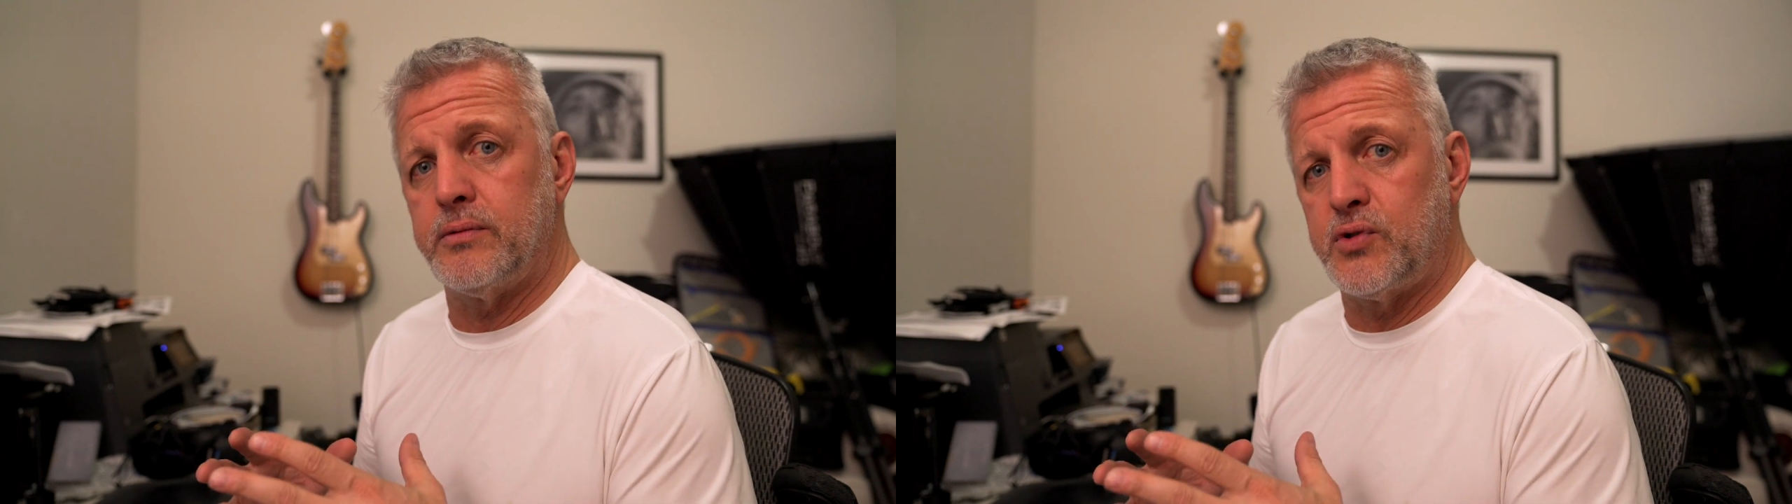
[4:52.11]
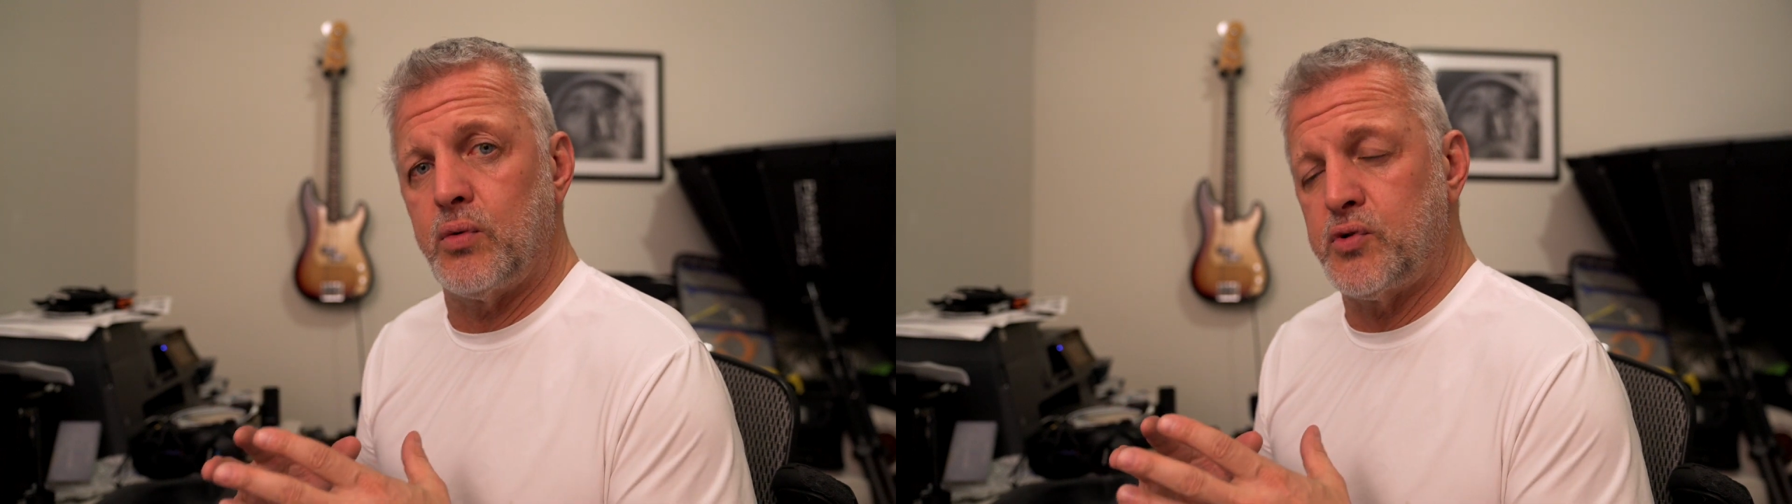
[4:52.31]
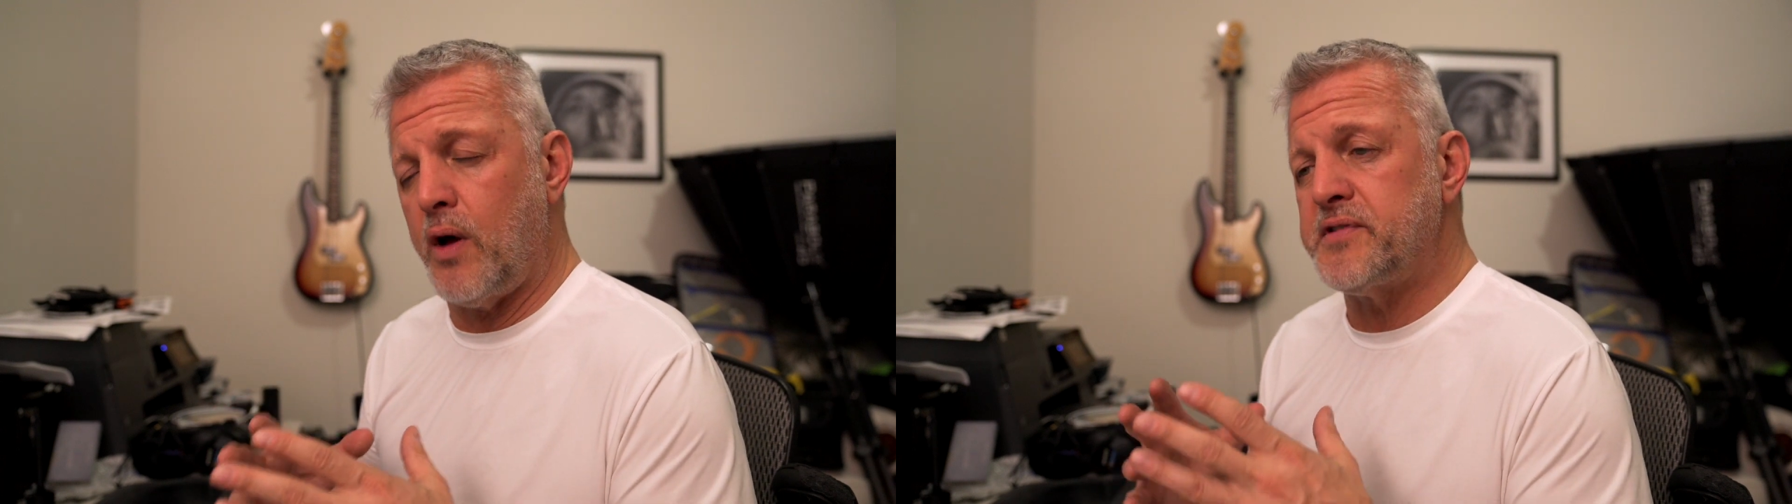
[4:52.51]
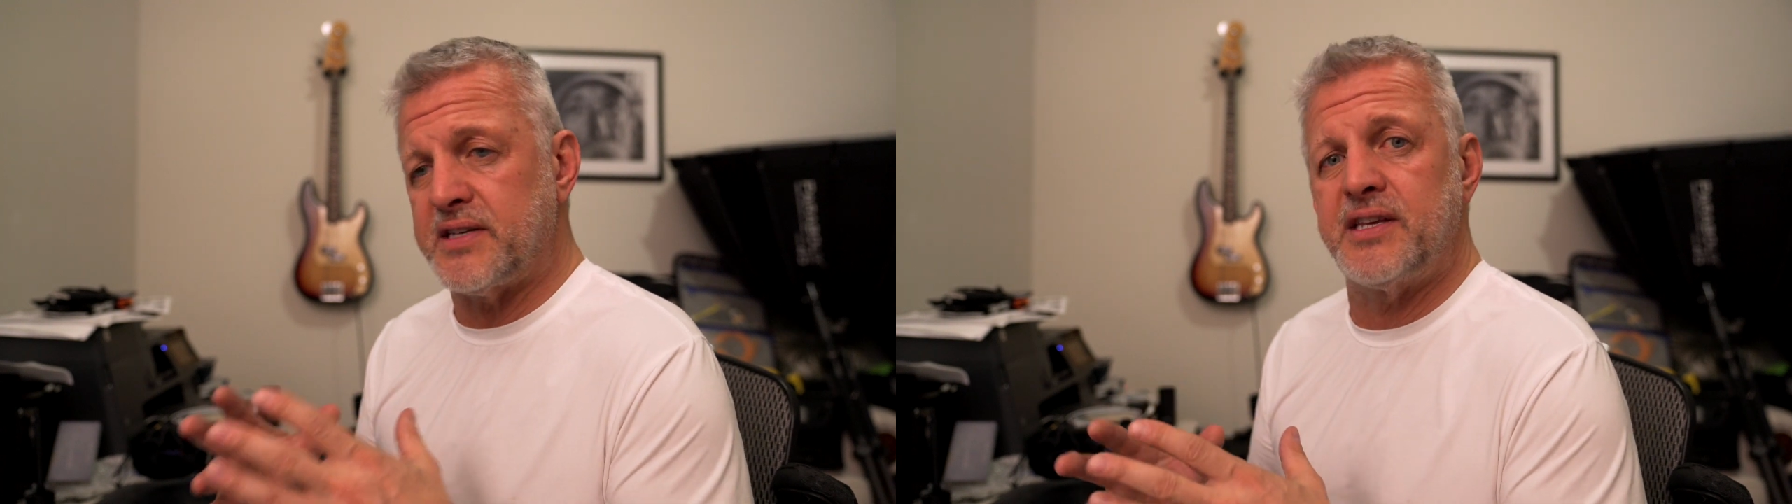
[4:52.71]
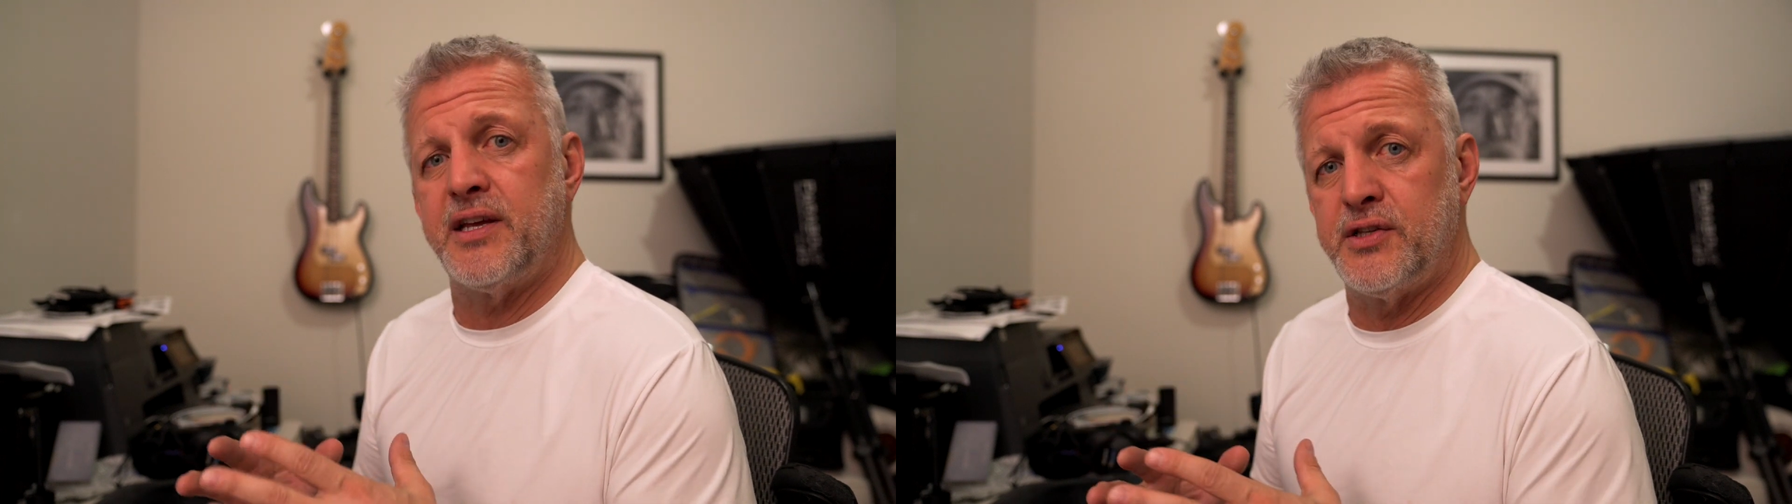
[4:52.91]

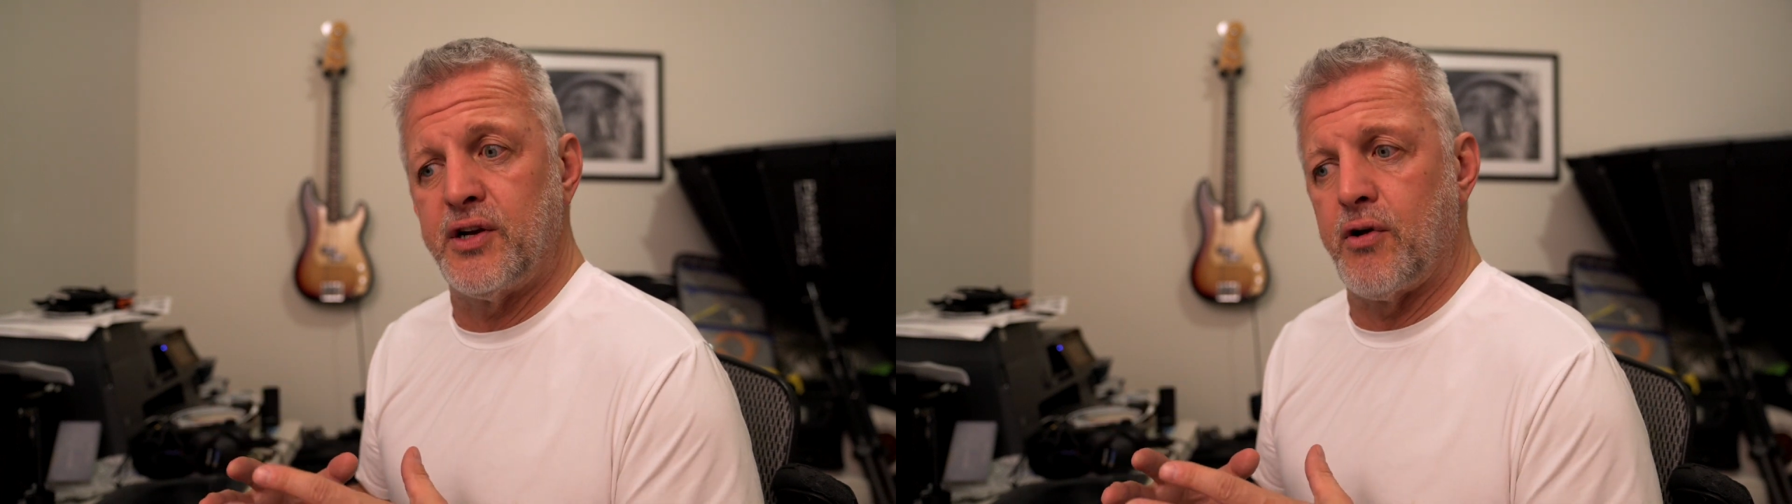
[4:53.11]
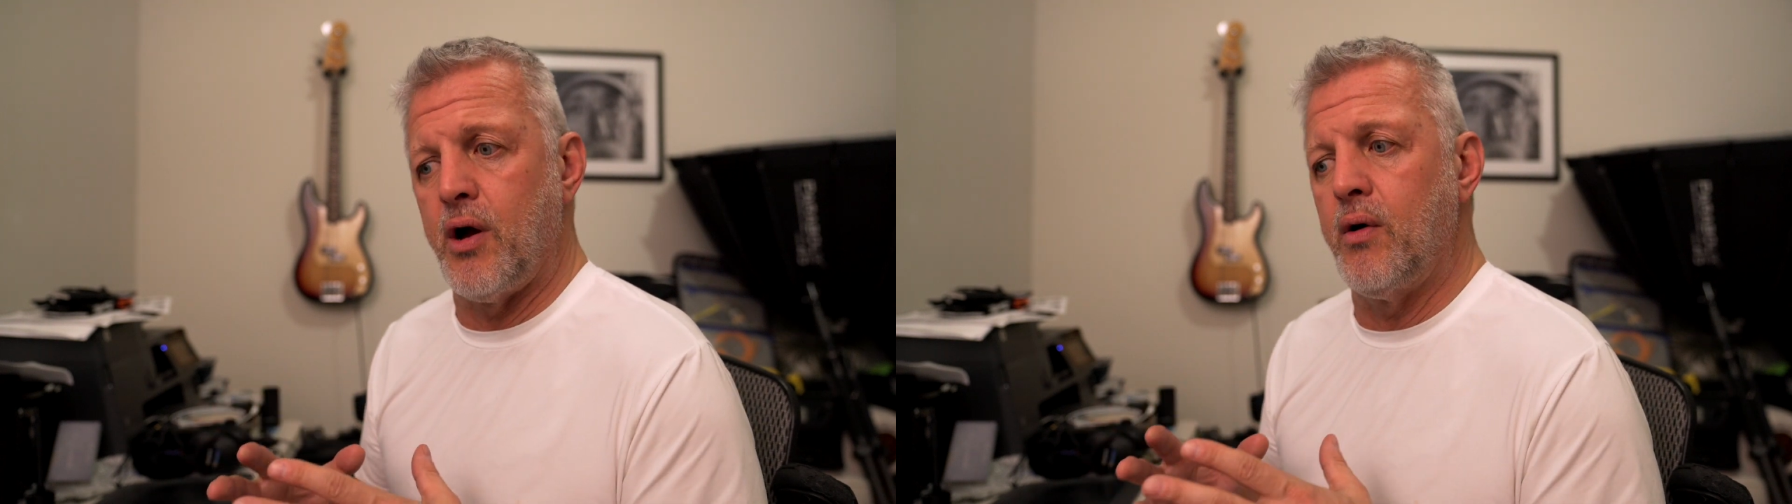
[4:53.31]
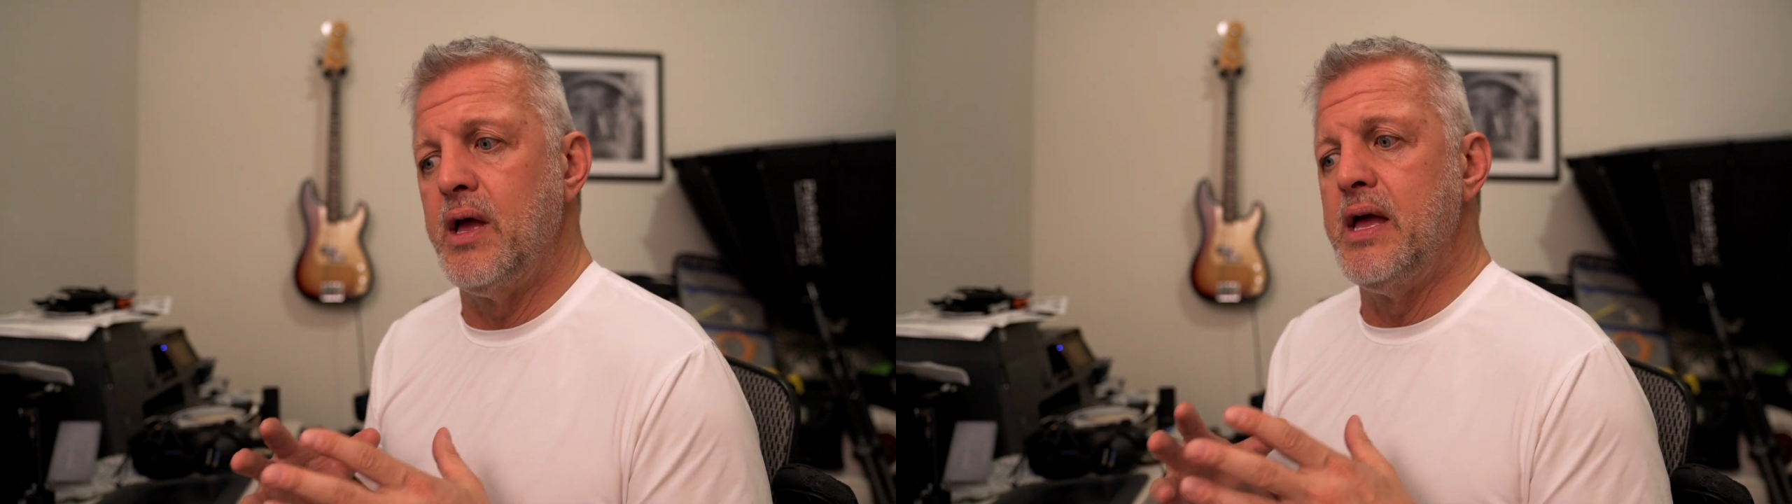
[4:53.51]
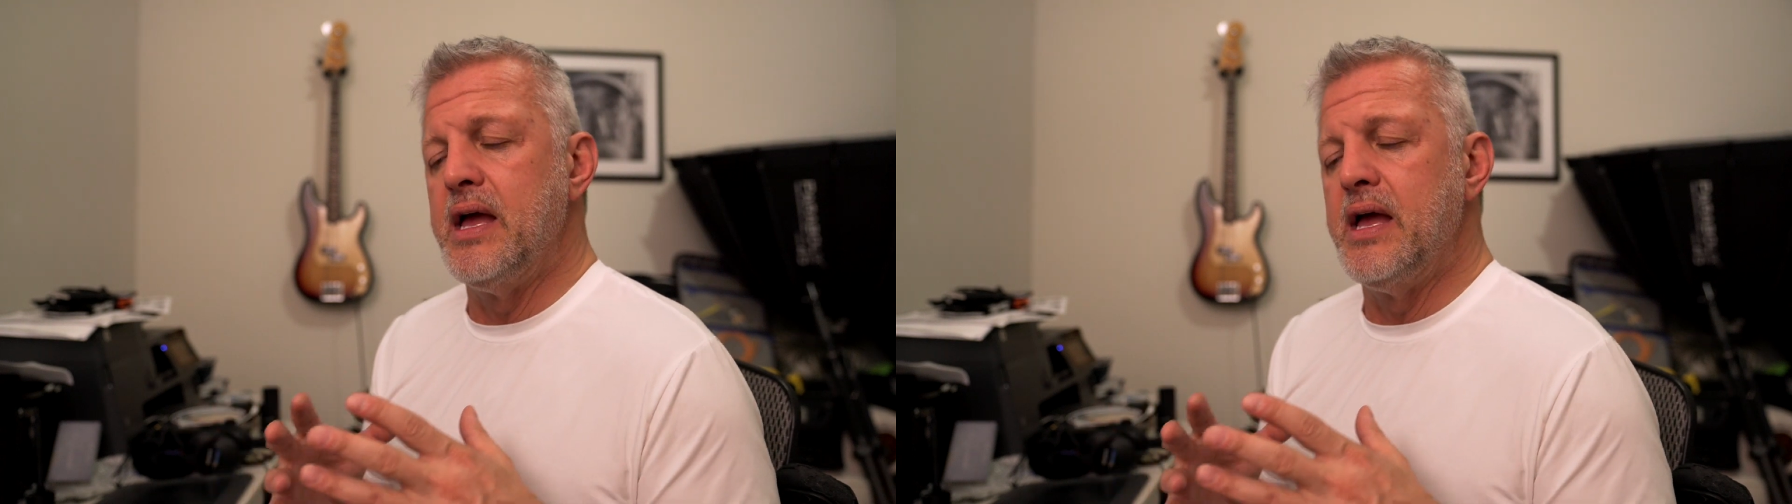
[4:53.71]
1260 Enduro,